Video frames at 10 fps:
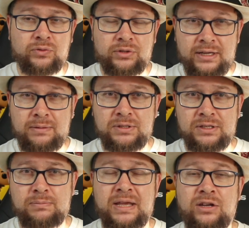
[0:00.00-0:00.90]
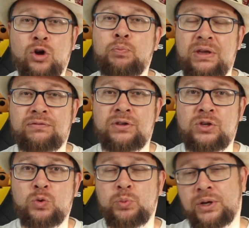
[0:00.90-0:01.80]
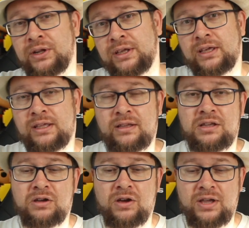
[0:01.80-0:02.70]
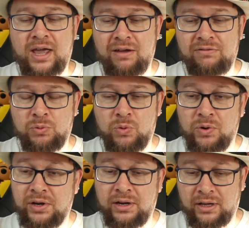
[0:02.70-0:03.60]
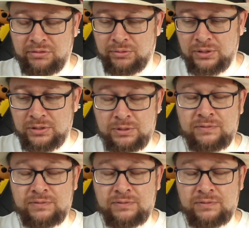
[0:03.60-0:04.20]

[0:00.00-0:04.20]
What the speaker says: or themes, this may not be for you. But there you go, you have your warning. I thought this was